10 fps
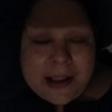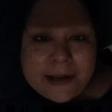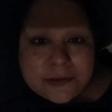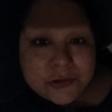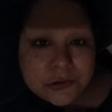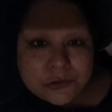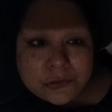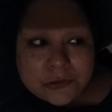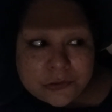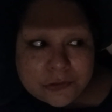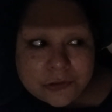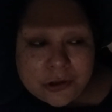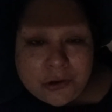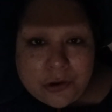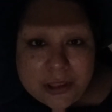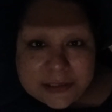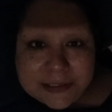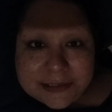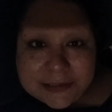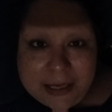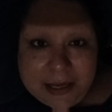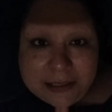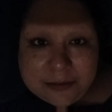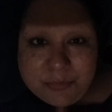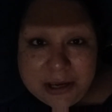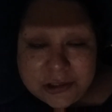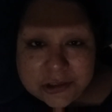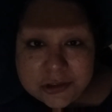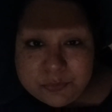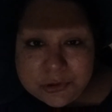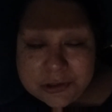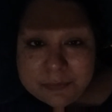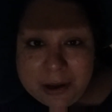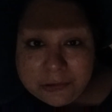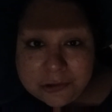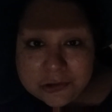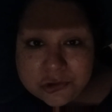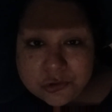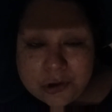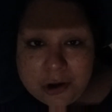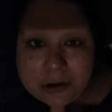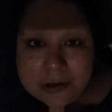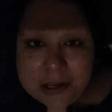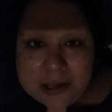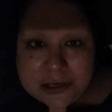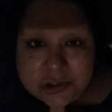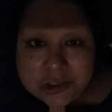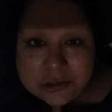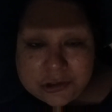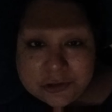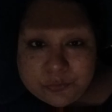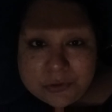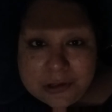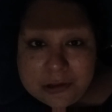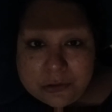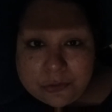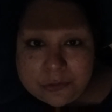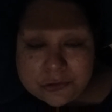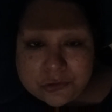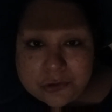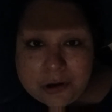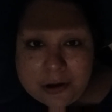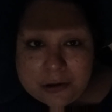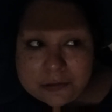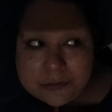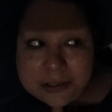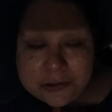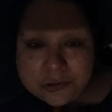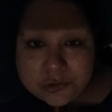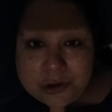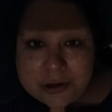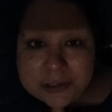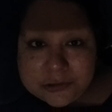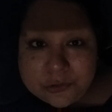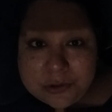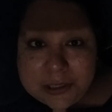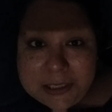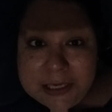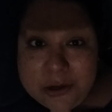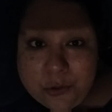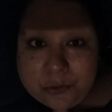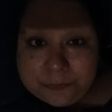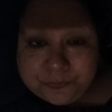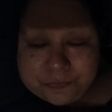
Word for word: And so the girl that's inside, the patient, she puts her mouth on the straw and she starts breathing through the straw, and the straw is through the keyhole.